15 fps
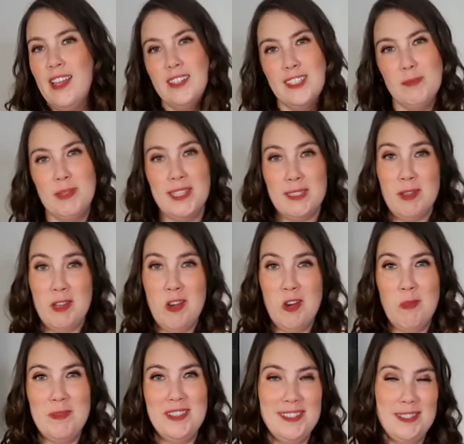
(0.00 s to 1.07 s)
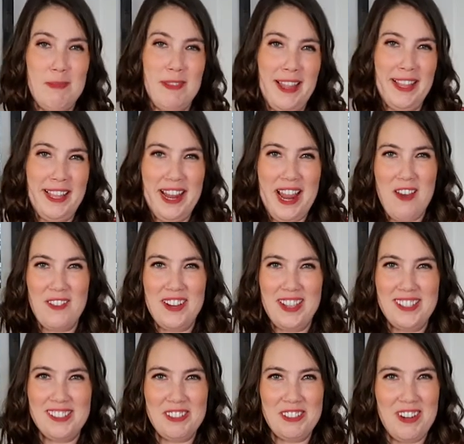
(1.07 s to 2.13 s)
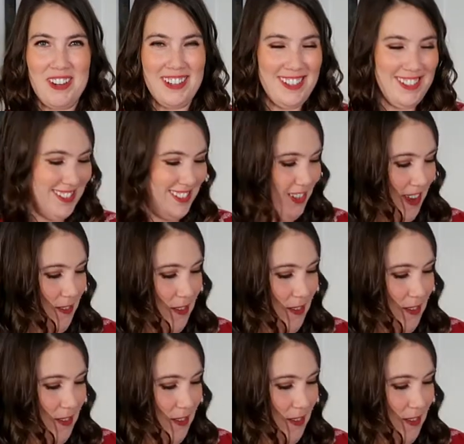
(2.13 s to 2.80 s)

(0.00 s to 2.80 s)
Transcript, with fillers: And just because I'm at home doesn't mean I can't have a nice little garnish, so I